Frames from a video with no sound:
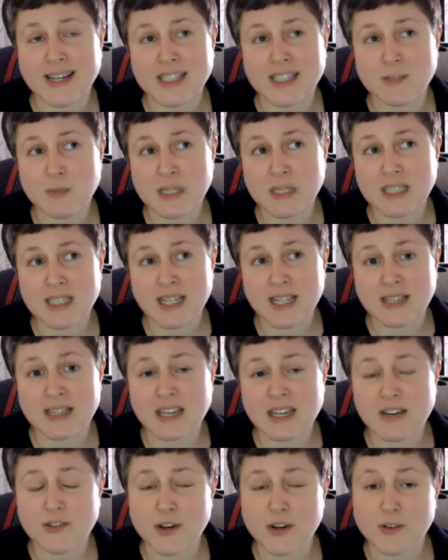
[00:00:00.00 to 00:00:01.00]
It's been said
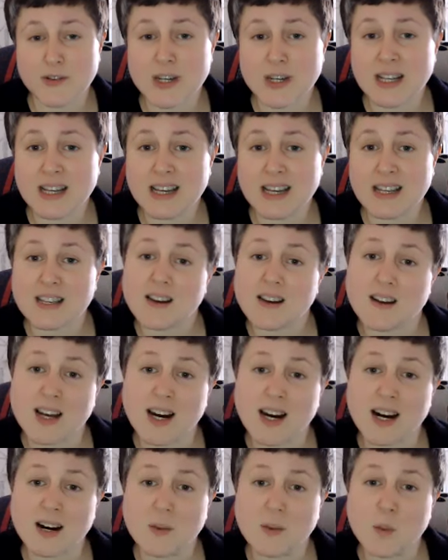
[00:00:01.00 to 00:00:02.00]
that if you feel it in your
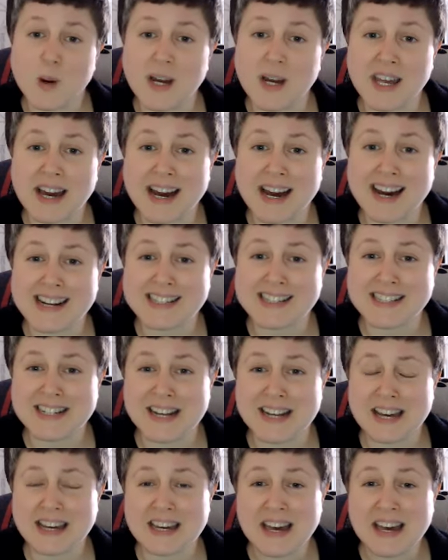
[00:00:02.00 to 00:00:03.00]
gut, what you're
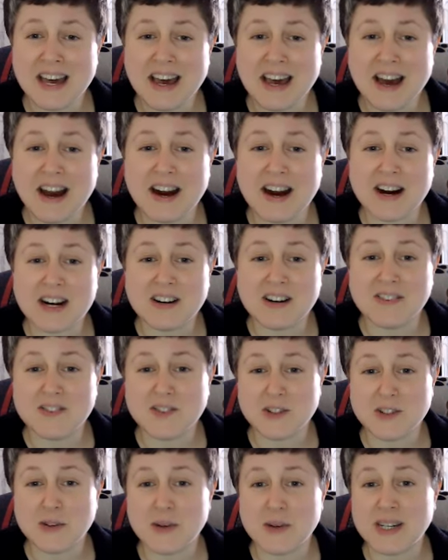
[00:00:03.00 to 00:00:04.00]
actually
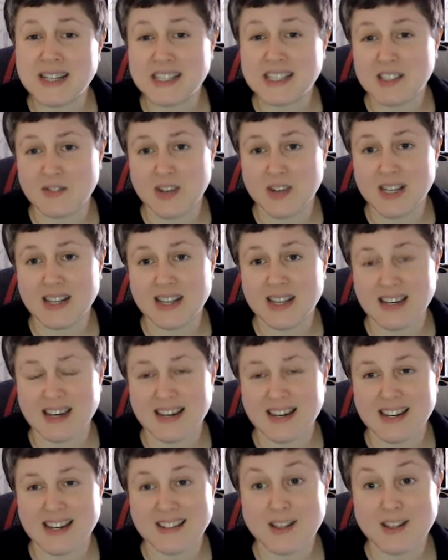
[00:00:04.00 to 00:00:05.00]
doing is feeling it
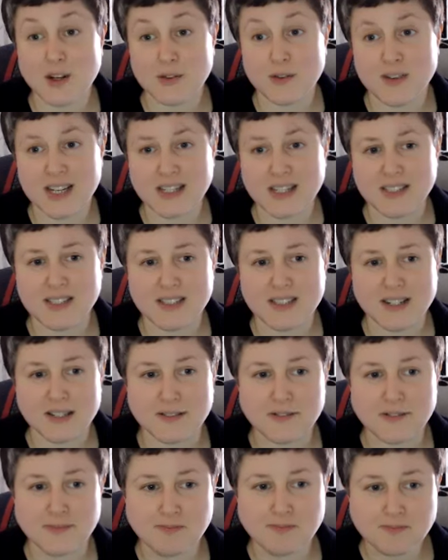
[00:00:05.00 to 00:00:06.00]
in your vagus nerve.